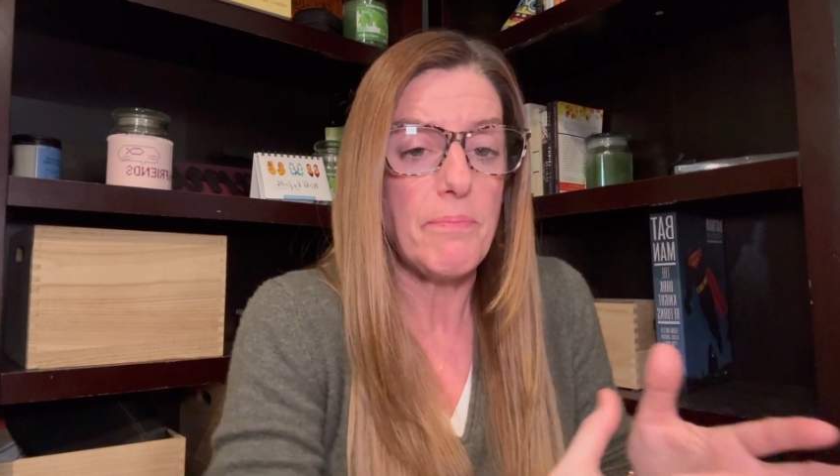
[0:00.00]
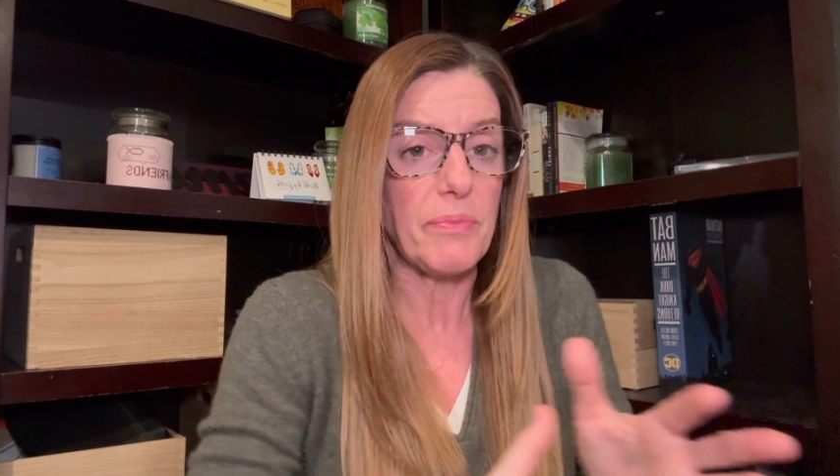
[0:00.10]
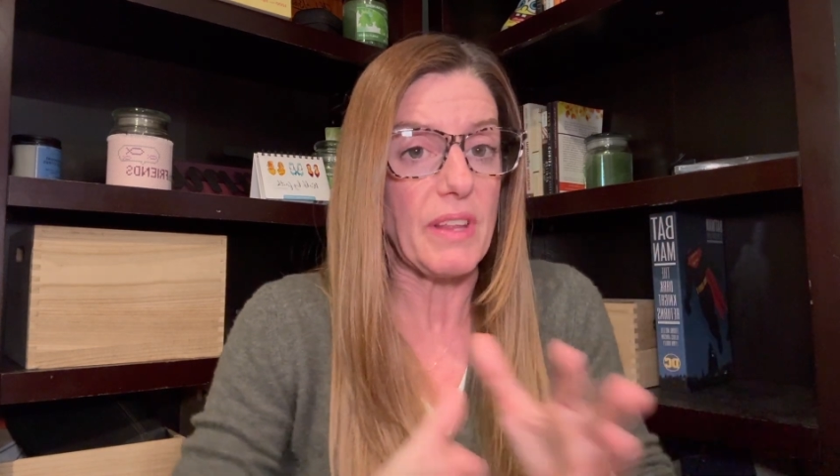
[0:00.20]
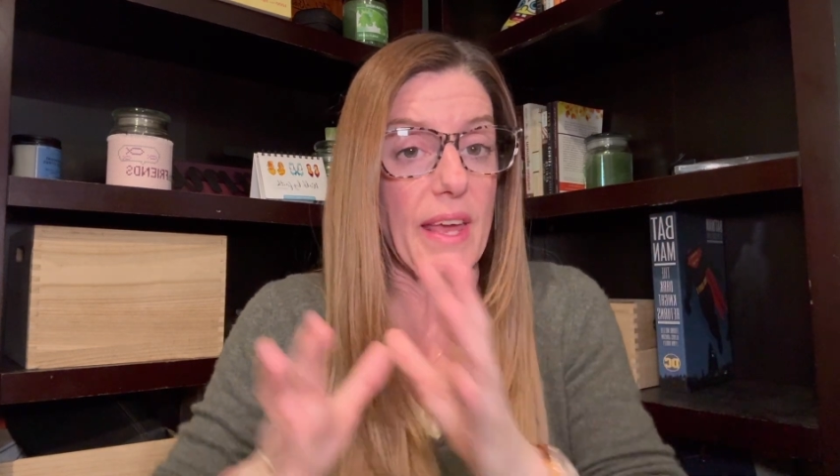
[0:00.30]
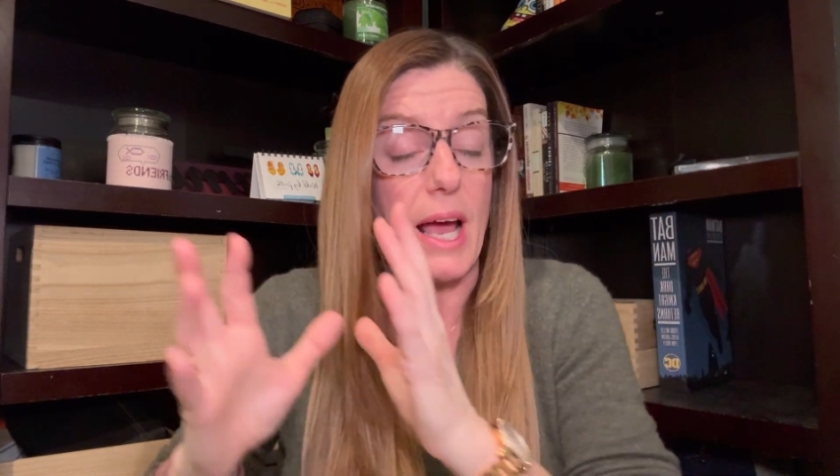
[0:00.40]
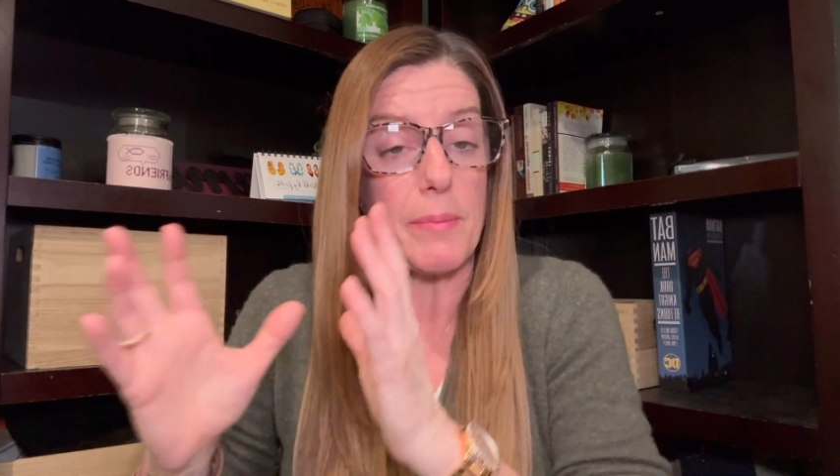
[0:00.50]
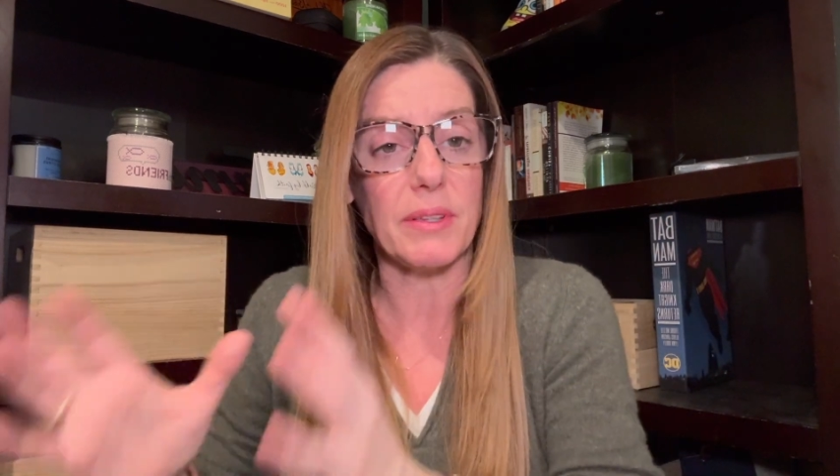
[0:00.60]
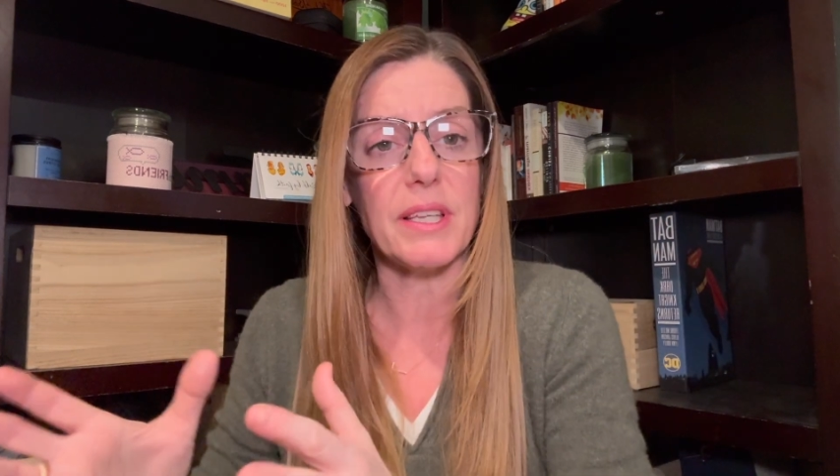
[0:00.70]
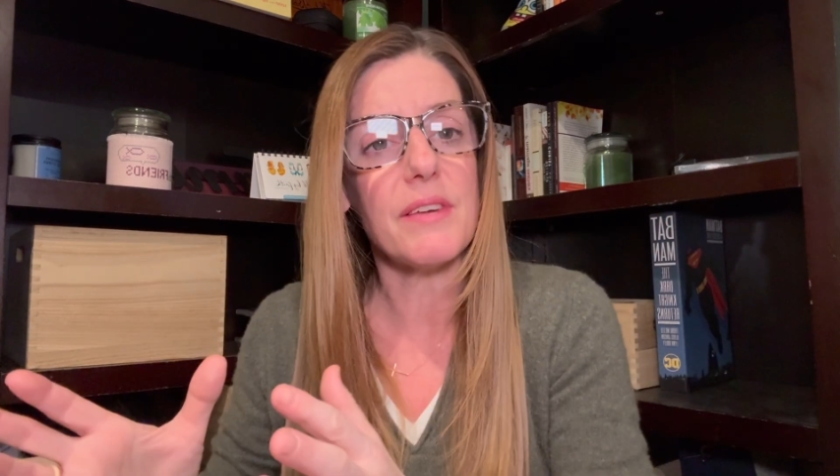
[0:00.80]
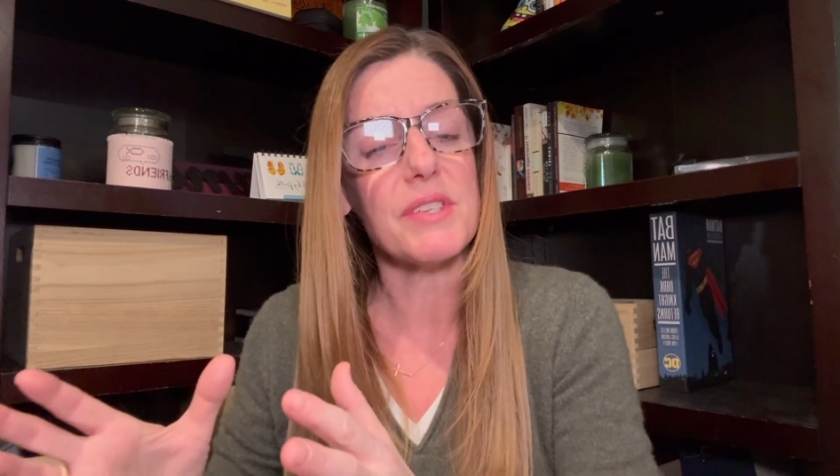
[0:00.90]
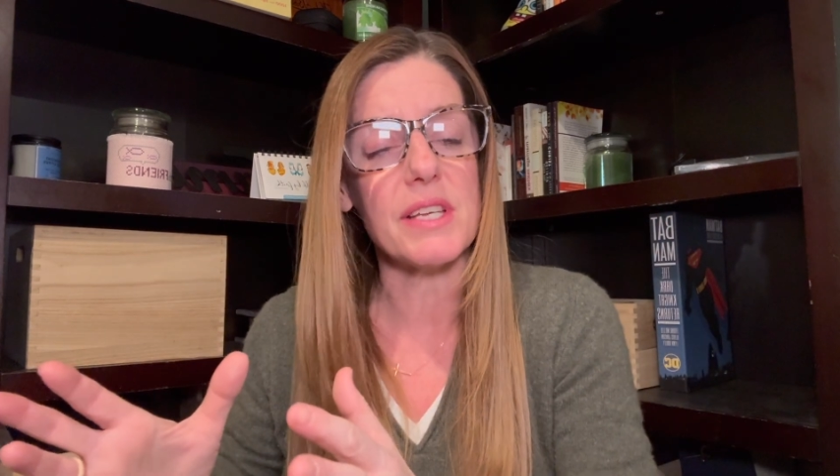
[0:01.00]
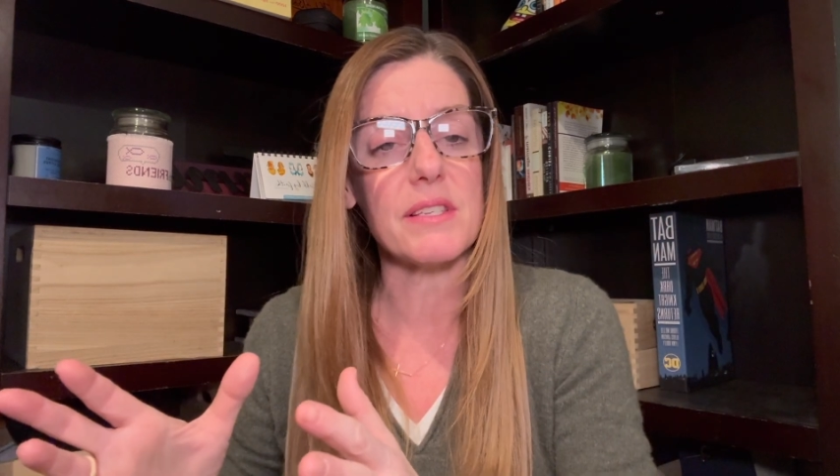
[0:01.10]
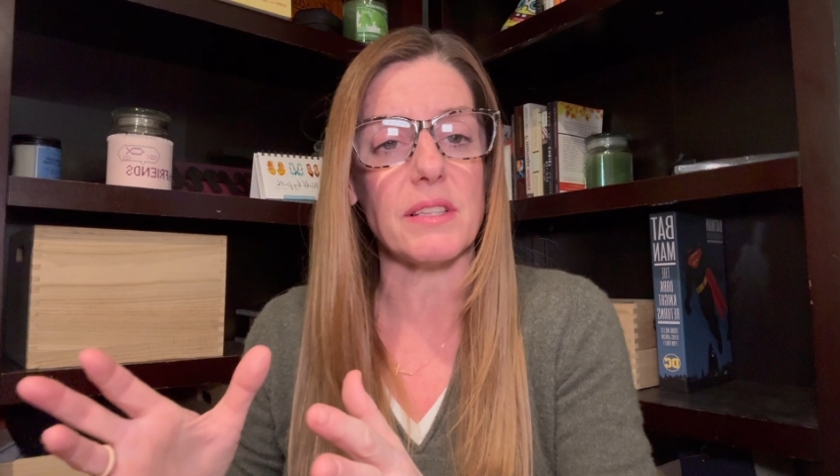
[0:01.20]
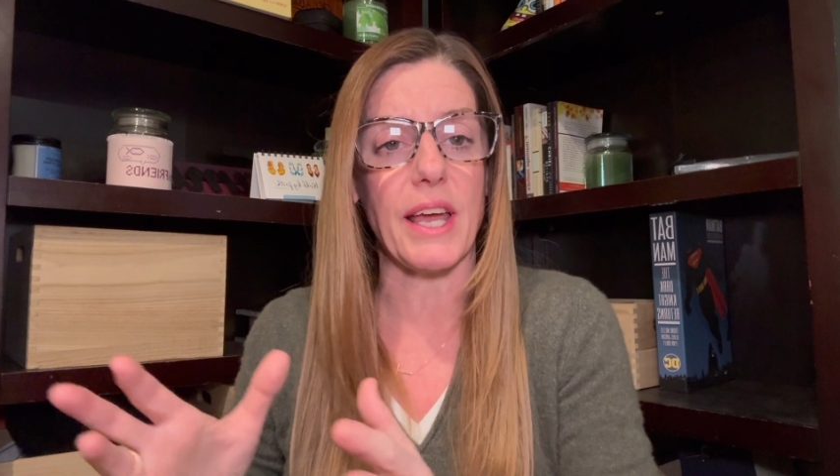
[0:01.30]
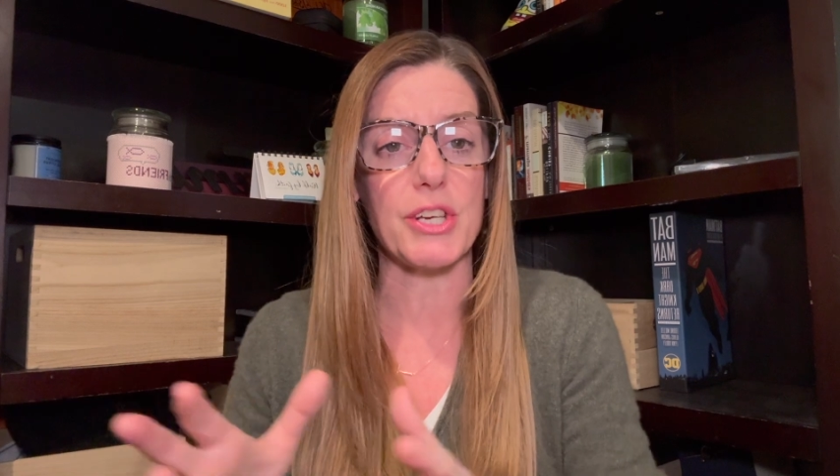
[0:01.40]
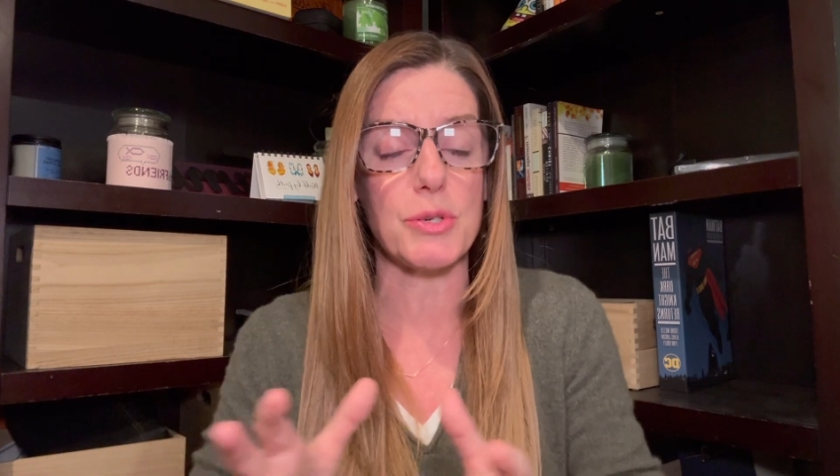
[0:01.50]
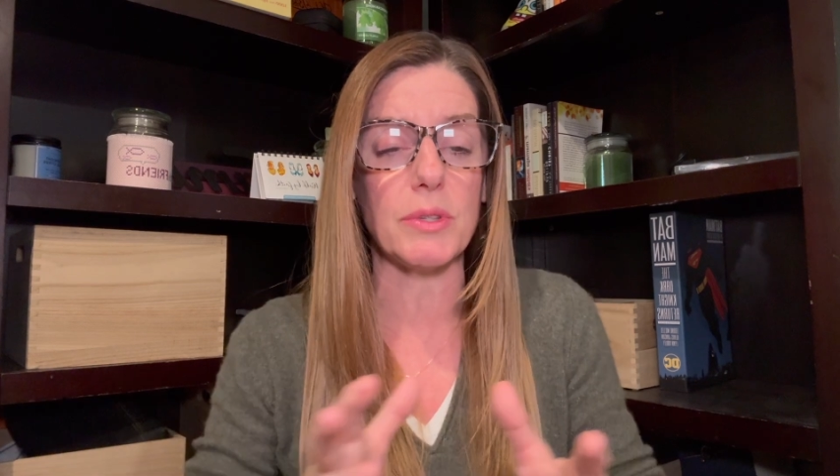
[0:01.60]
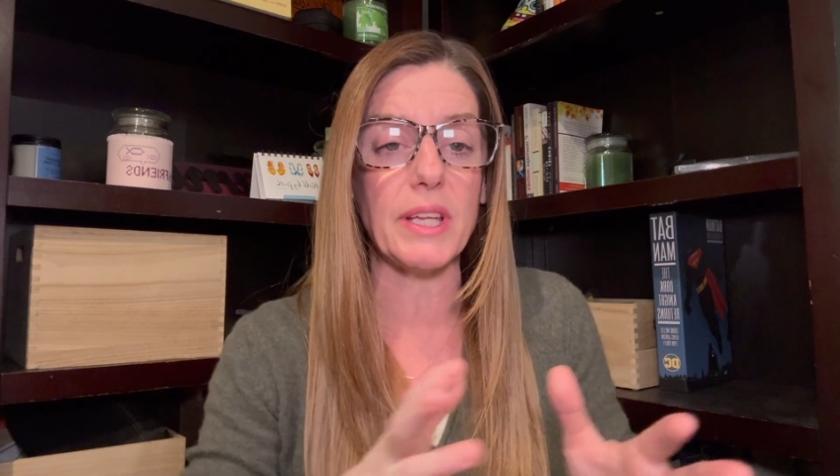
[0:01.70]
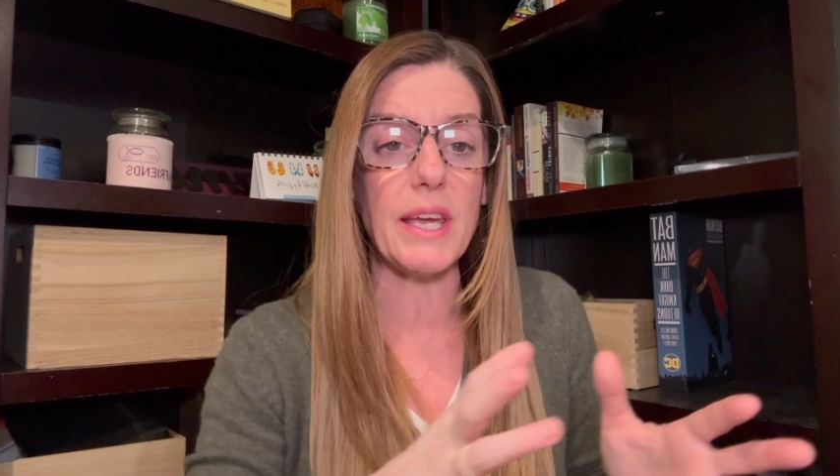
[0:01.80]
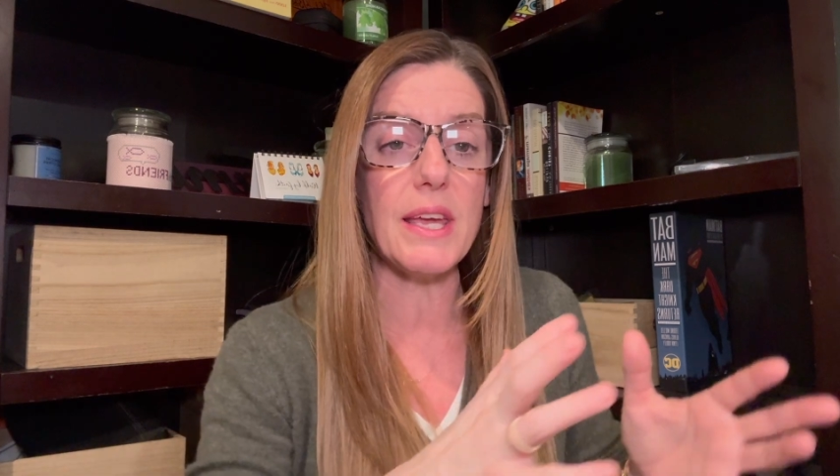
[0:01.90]
Like, I believed
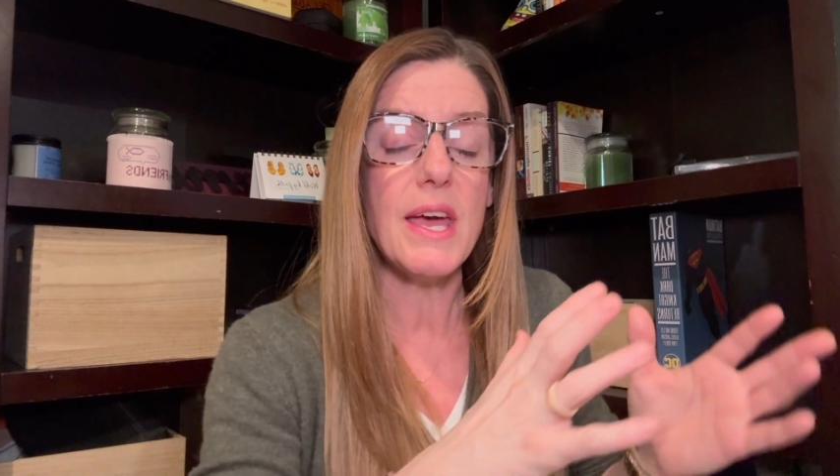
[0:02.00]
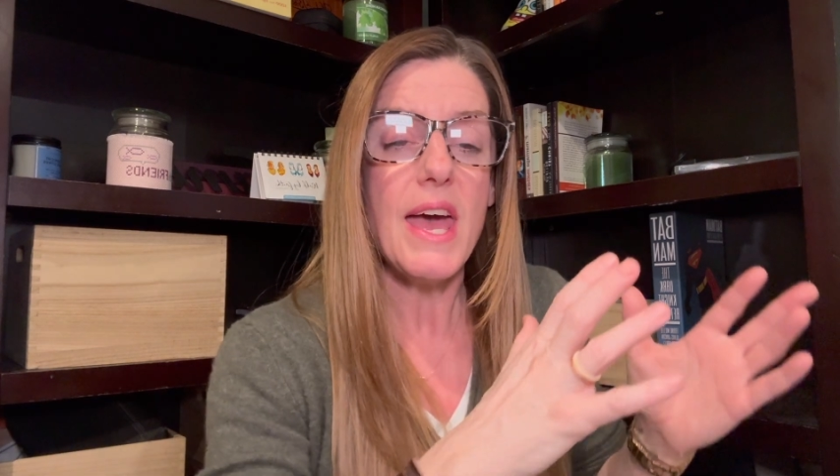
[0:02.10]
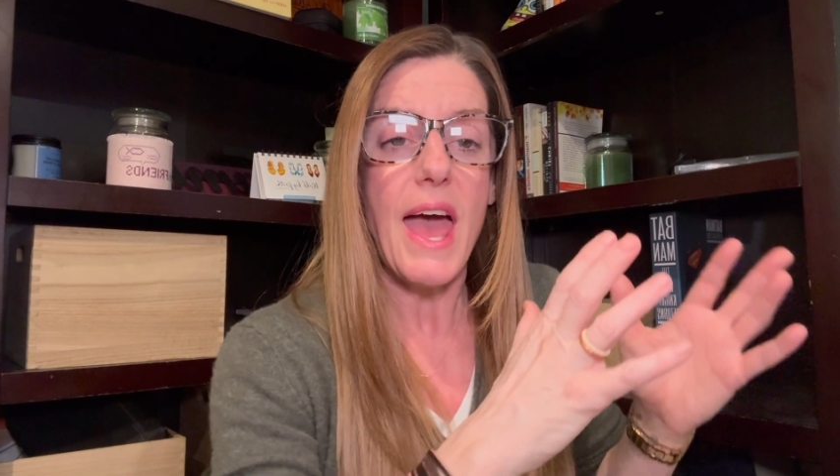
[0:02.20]
intellectually,